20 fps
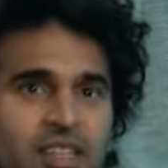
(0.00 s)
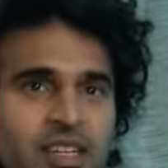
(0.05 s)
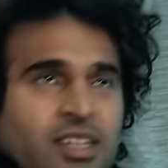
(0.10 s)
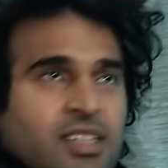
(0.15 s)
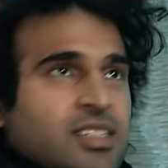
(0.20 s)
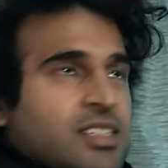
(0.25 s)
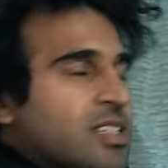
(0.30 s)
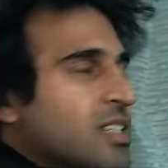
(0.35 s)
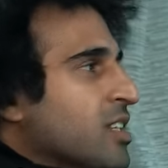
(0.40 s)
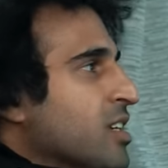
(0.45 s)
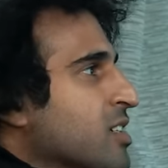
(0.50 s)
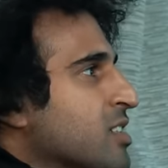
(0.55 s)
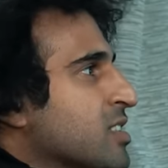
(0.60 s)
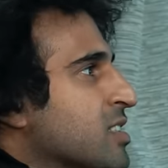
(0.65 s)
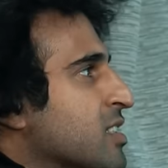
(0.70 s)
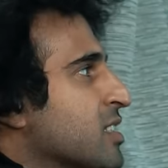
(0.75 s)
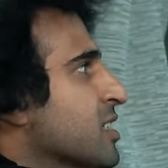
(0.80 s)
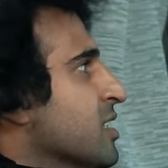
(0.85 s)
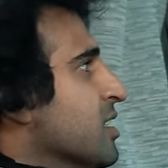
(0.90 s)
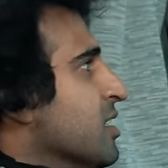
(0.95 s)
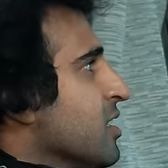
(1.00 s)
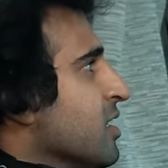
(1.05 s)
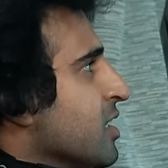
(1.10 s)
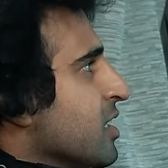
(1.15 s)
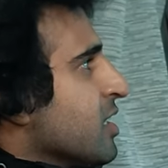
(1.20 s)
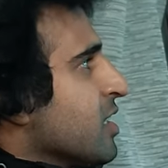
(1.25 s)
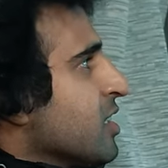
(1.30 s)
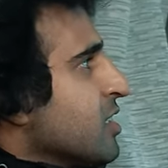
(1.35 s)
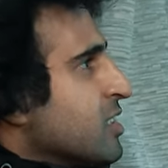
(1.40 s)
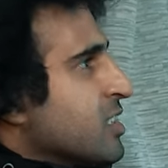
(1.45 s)
It looks
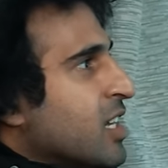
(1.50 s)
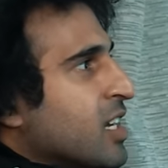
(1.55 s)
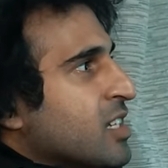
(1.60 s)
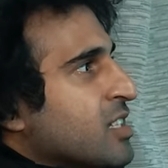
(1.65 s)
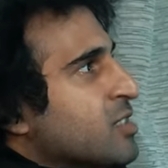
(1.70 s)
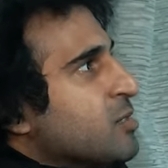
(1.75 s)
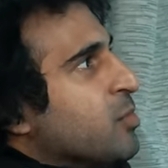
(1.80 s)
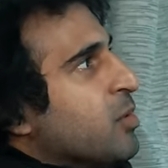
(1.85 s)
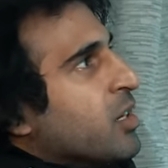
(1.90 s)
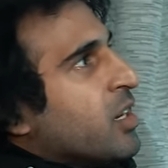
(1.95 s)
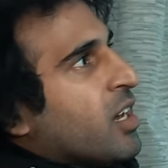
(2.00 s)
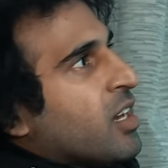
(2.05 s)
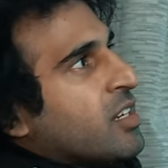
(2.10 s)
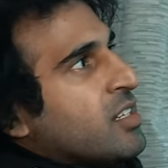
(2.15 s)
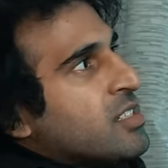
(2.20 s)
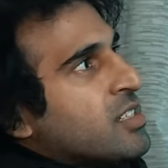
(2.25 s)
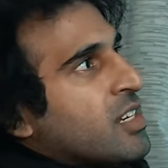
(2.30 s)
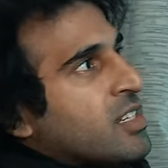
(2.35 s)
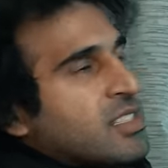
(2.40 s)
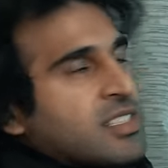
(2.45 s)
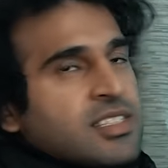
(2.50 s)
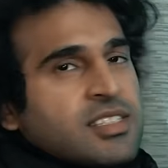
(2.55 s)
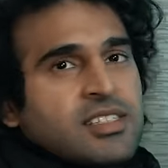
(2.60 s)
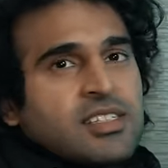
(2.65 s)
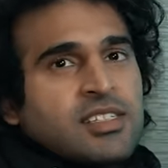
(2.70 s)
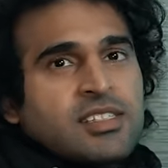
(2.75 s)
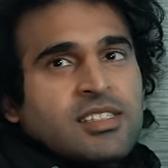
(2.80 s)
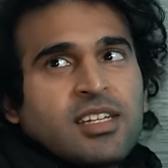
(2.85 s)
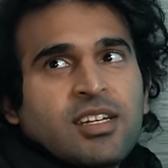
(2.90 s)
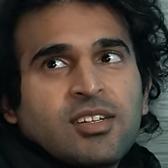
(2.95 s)
nice, but not as nice as
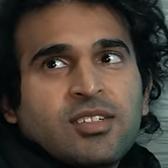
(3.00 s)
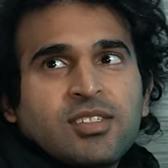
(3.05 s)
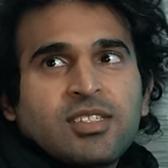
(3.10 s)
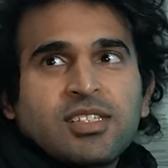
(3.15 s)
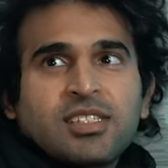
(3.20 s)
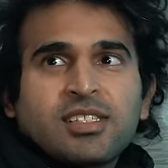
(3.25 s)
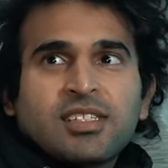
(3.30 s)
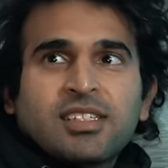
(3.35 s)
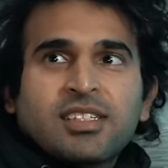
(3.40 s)
this house.